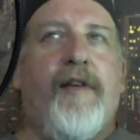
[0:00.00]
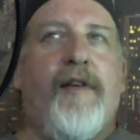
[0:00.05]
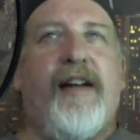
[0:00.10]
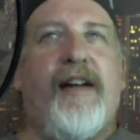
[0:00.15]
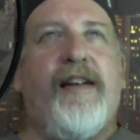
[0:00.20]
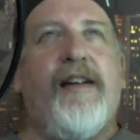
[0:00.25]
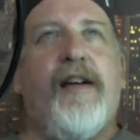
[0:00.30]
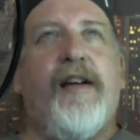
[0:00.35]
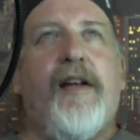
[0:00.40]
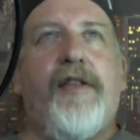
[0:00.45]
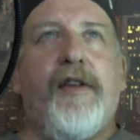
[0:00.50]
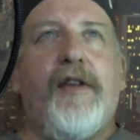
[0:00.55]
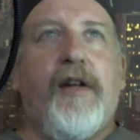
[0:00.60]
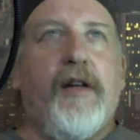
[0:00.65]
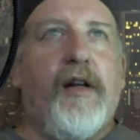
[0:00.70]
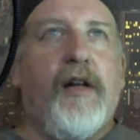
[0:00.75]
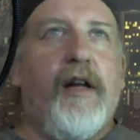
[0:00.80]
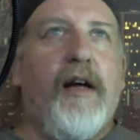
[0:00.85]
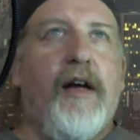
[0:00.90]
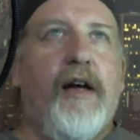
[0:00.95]
I had
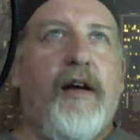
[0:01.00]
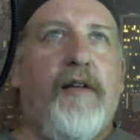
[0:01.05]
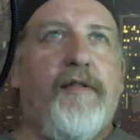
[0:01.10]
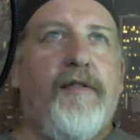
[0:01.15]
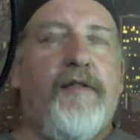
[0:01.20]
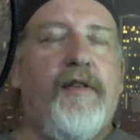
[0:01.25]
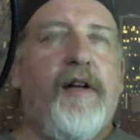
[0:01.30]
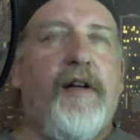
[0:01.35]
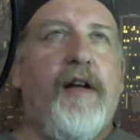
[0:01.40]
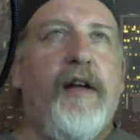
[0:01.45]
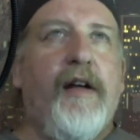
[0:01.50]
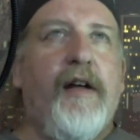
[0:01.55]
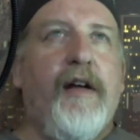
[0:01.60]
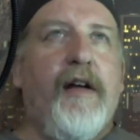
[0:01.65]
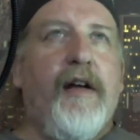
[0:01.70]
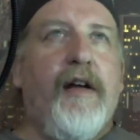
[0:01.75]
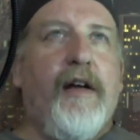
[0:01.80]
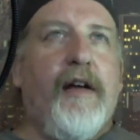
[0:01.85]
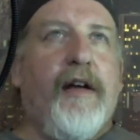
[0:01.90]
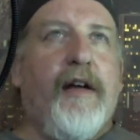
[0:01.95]
nothing left,
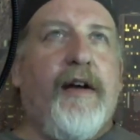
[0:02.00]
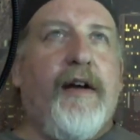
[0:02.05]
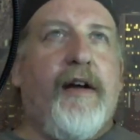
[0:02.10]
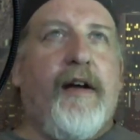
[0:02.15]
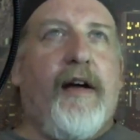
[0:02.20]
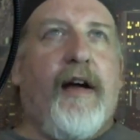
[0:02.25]
and